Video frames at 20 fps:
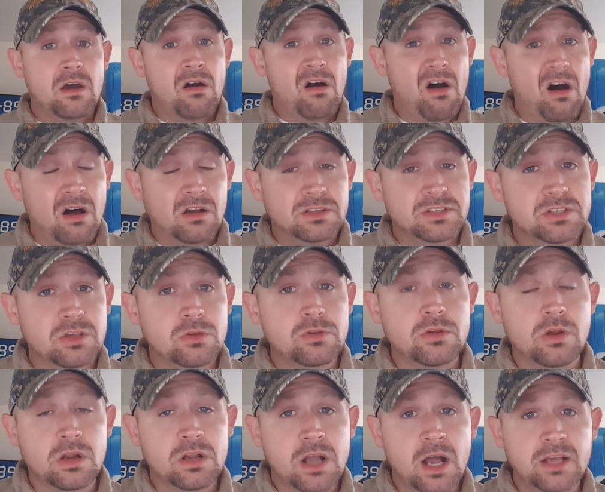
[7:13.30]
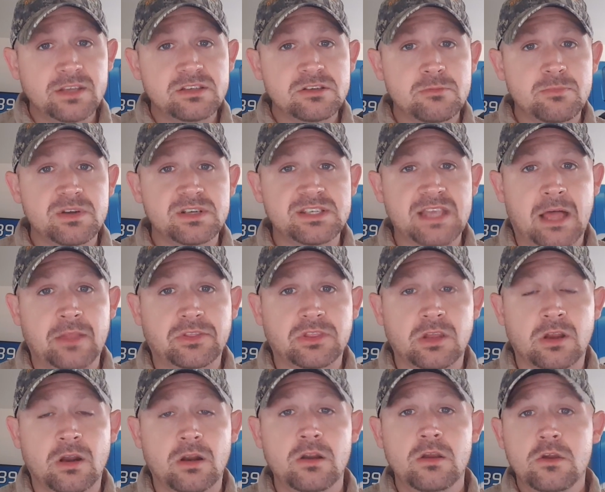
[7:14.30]
Also, there are customers out
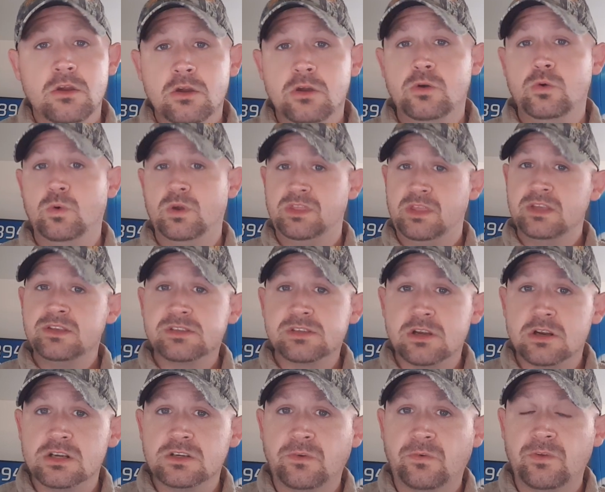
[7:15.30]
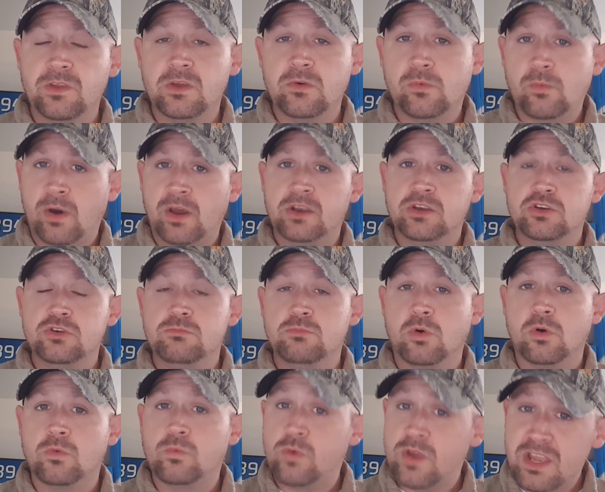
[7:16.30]
there who, when they search for you and want to do
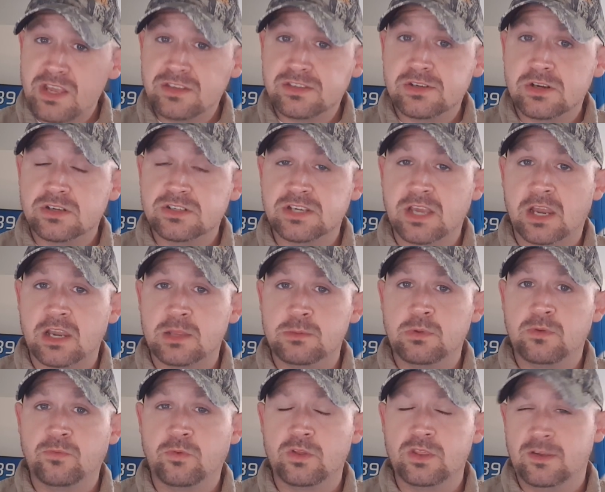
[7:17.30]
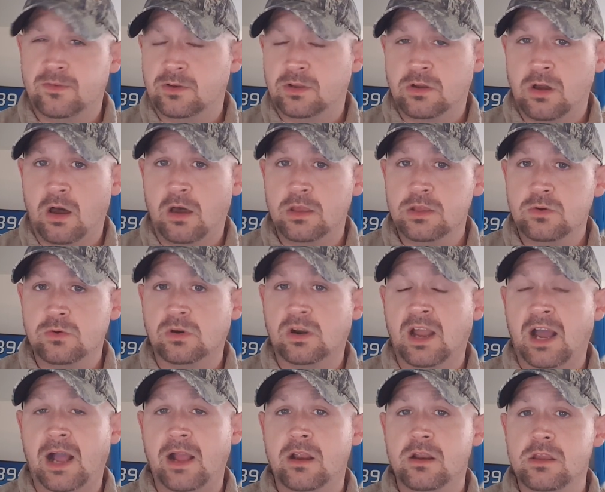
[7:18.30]
more research on you before they even call you or
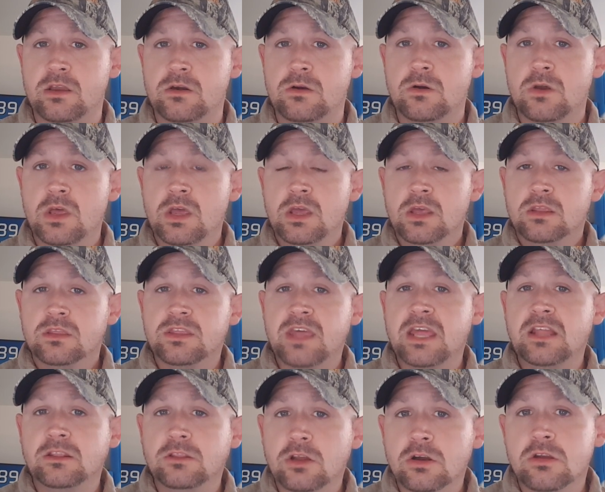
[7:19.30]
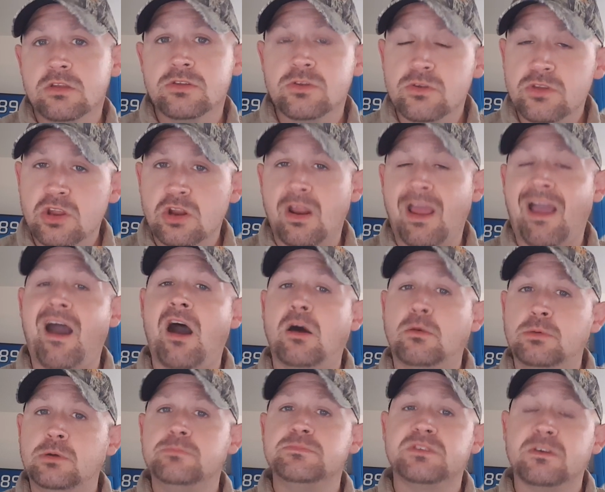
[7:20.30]
hire you, they look through your
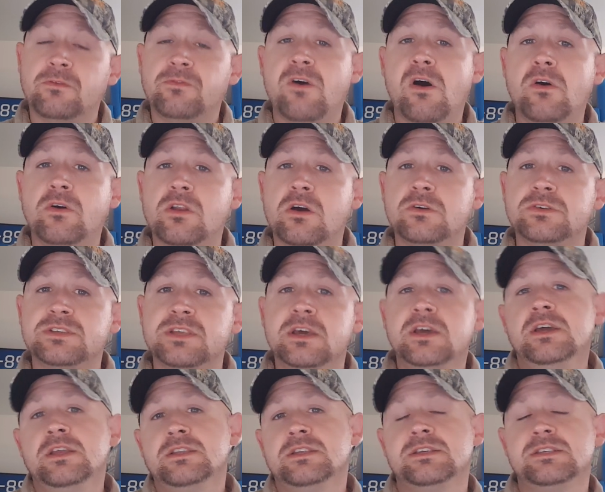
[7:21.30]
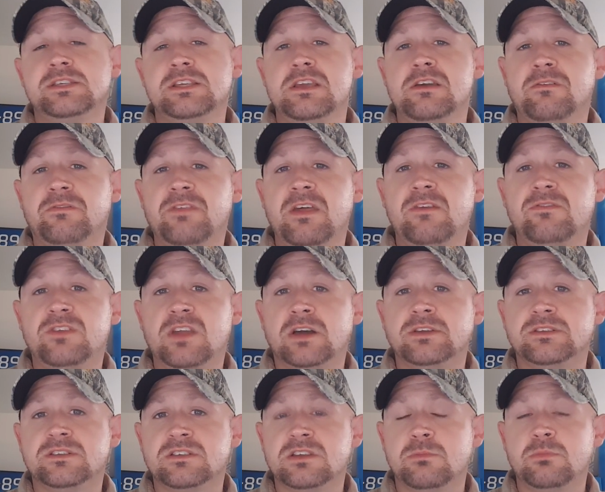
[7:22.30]
albums of photos to see if they've
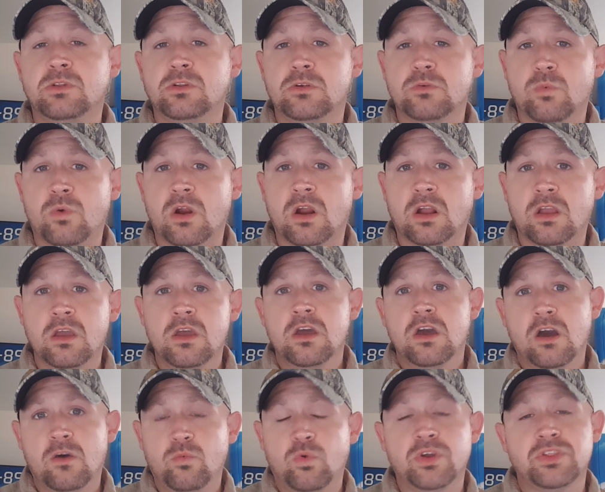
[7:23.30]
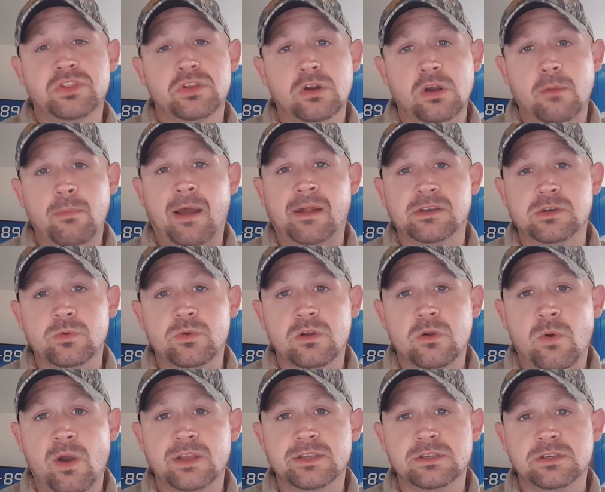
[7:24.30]
done similar work of what they're about to
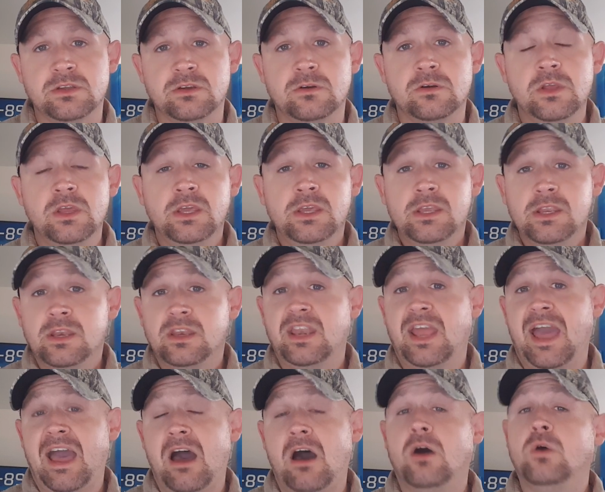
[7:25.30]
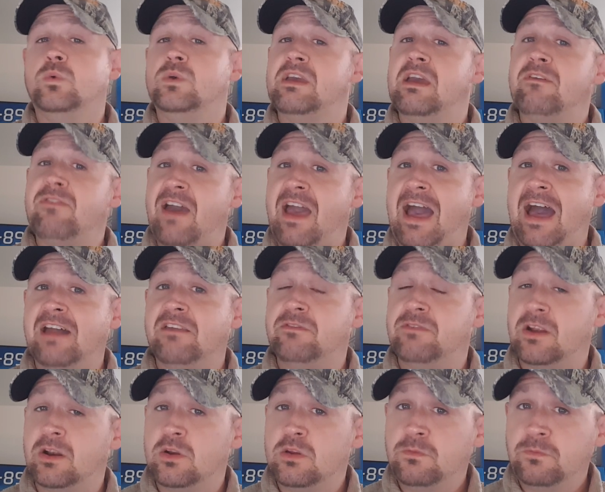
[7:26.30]
request you. Now, we have had
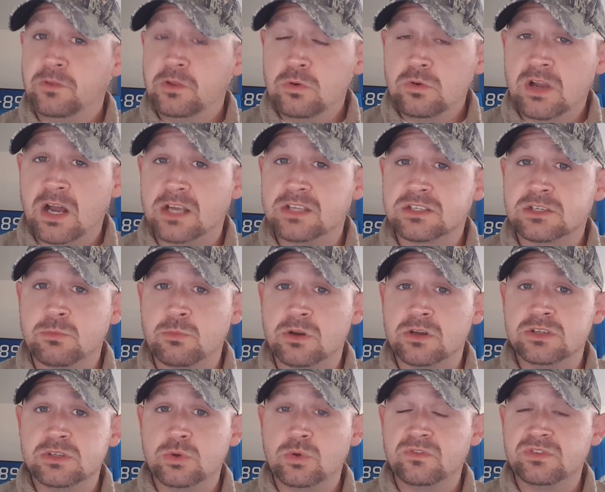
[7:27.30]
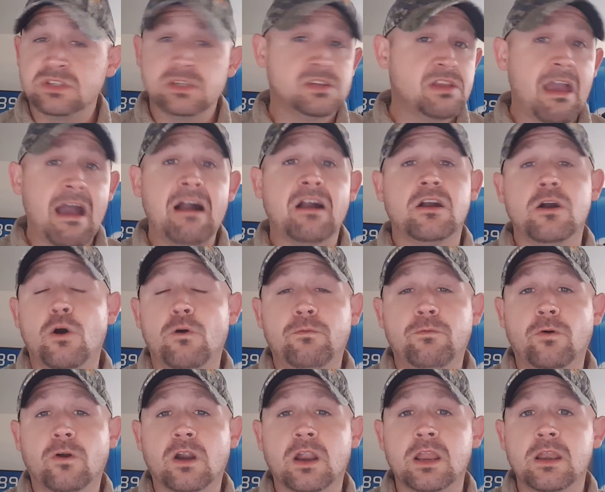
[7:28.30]
very few customers who have said, yeah, go
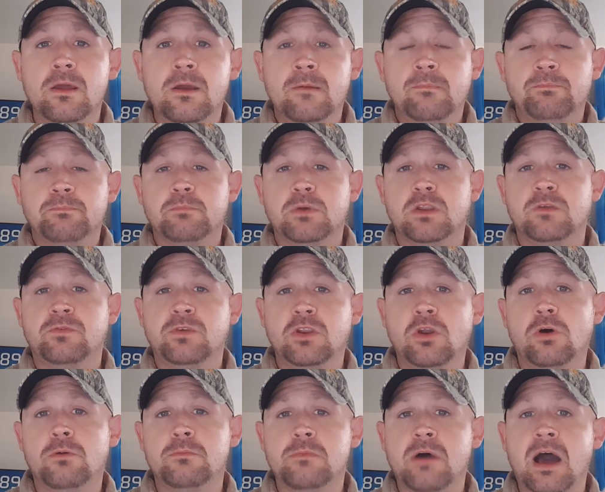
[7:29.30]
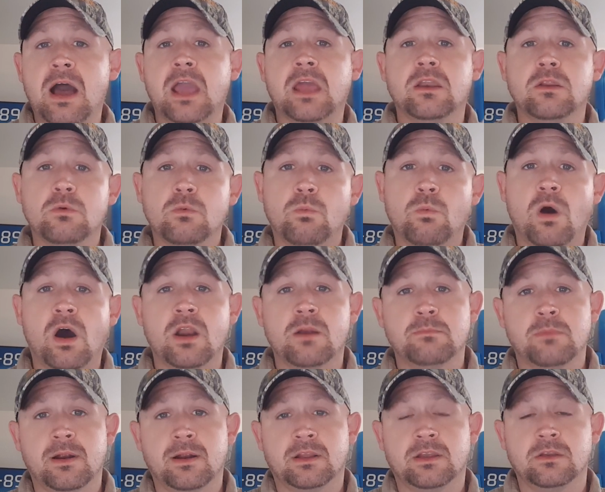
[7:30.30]
for it, but if you don't mind,
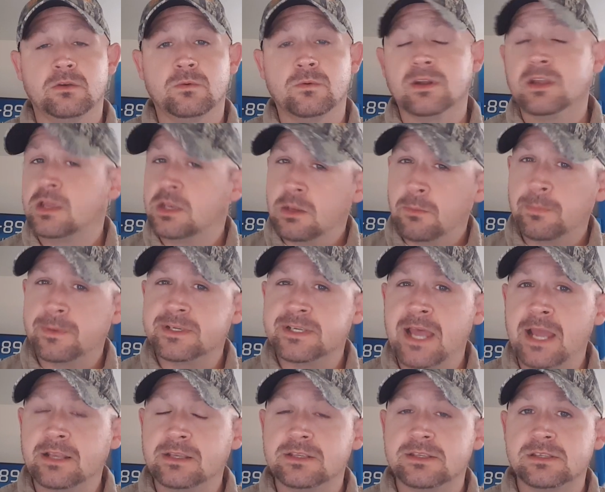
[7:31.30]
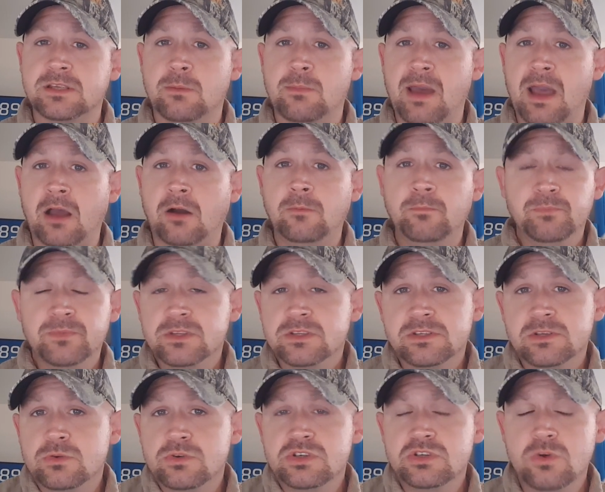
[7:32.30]
watermark it, or can you protect it somehow?
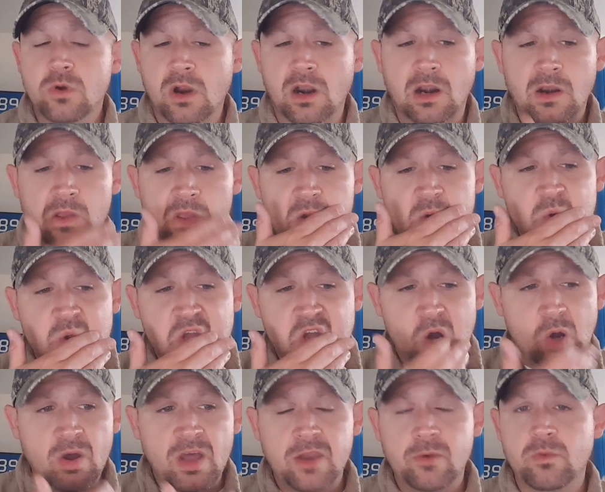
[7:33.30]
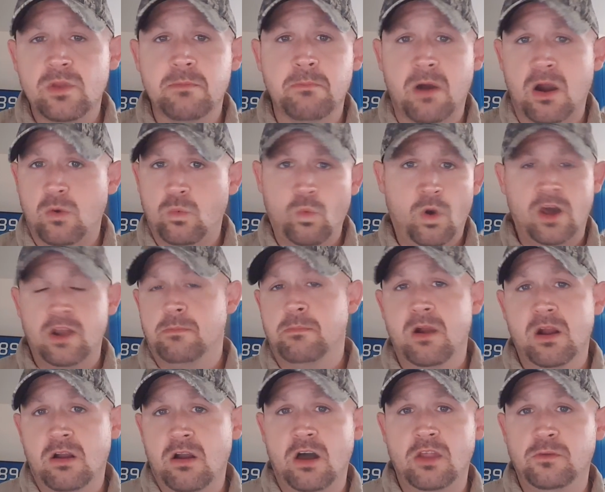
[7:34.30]
So sure, we go ahead and we
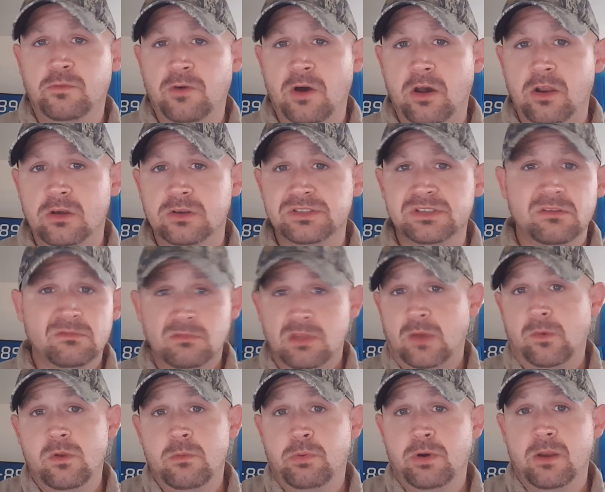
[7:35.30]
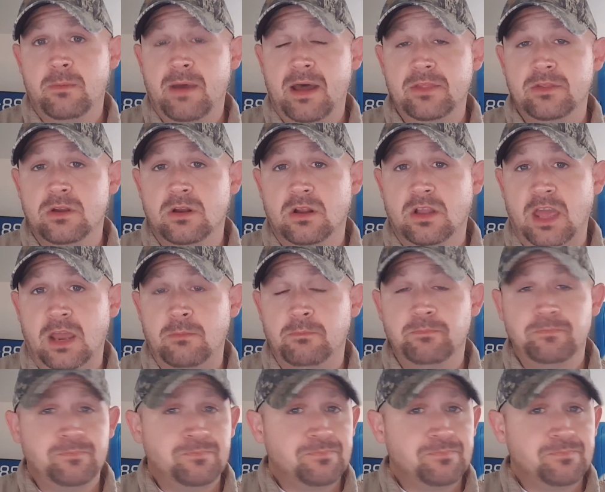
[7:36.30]
watermark all the photos, and we put them on there again.